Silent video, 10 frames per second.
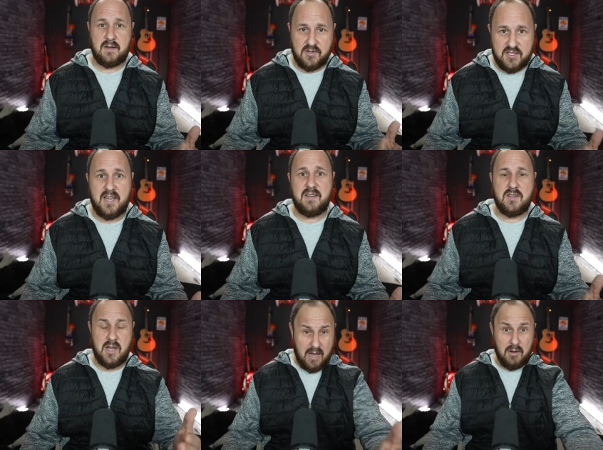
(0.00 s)
Understand?
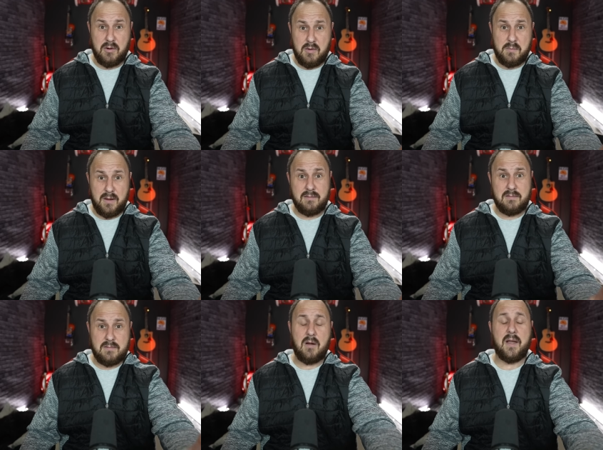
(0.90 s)
Do you all agree with me?
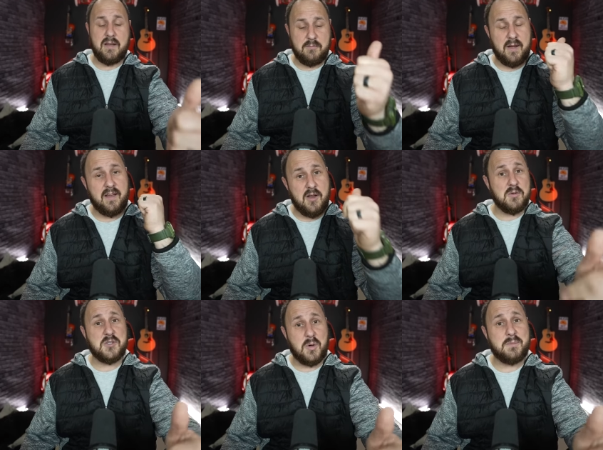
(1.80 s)
All right, everybody. I
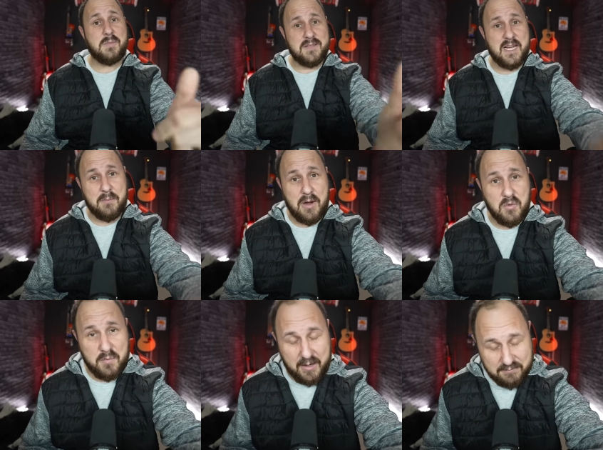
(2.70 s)
know it's warm, but take a
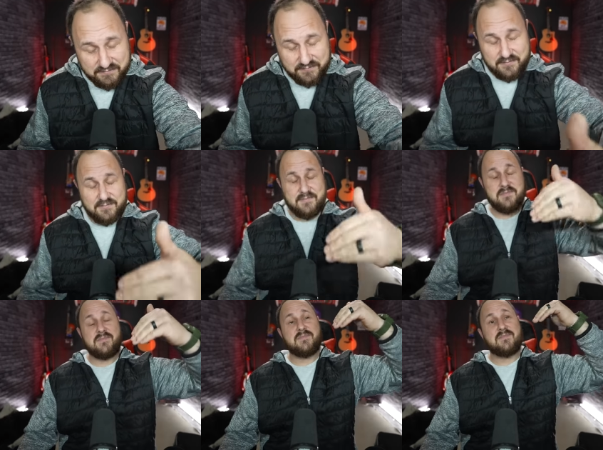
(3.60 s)
breath with me.
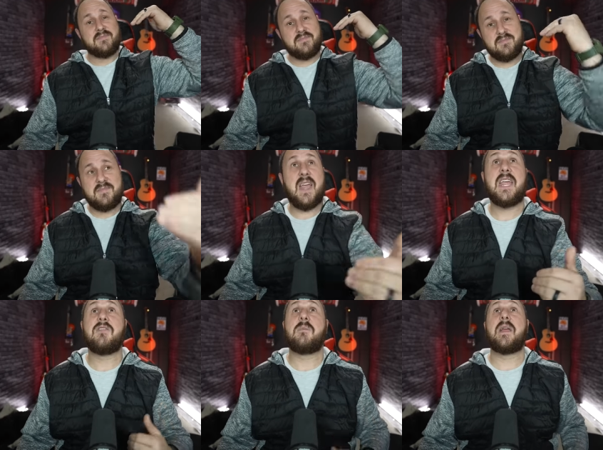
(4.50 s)

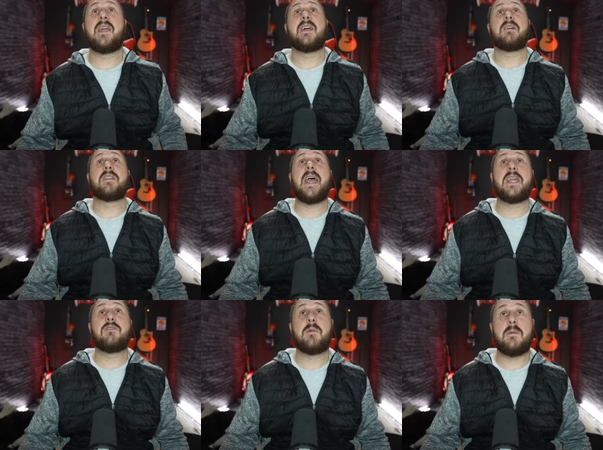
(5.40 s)
Thank you for being here.
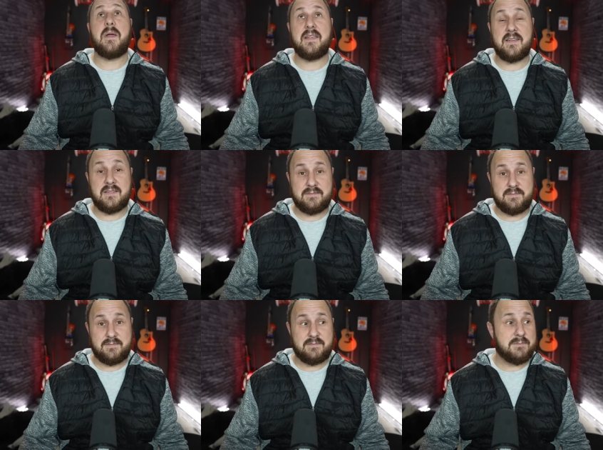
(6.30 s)
Thank you for being
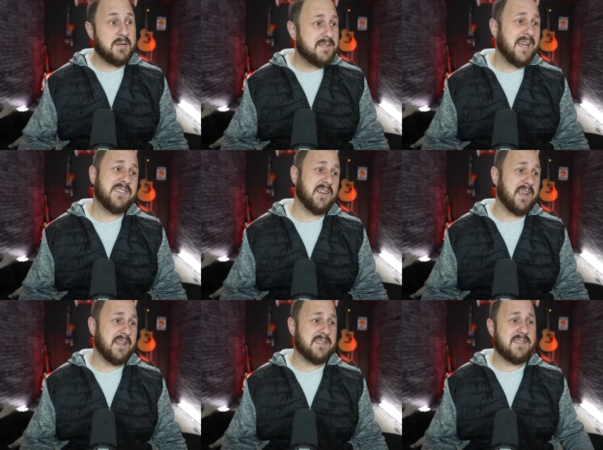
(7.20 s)
amazing. Protect your
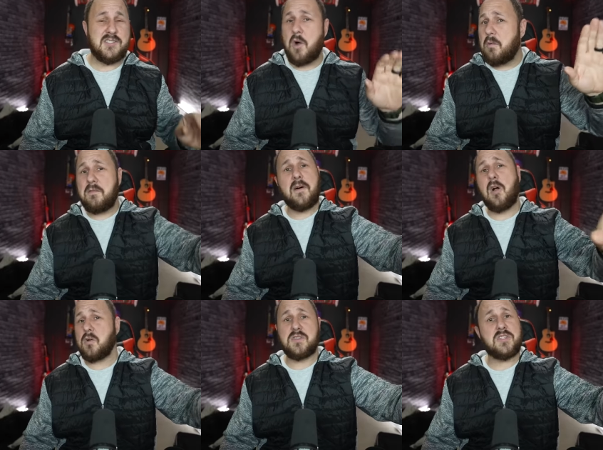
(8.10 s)
kids. Don't
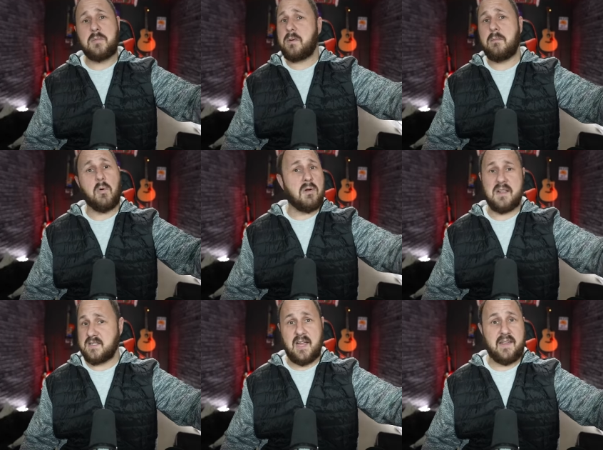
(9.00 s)
follow stupid
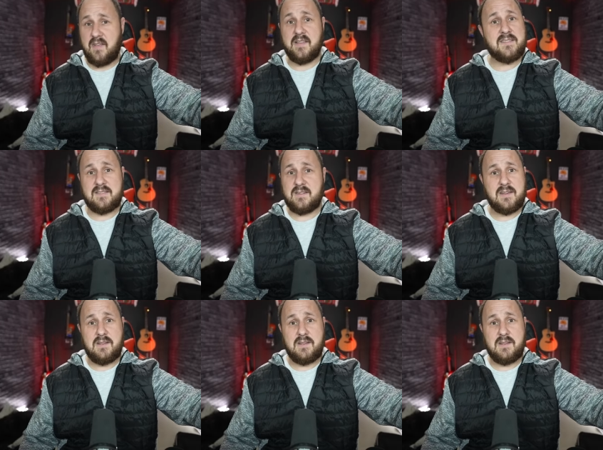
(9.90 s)
morons like this.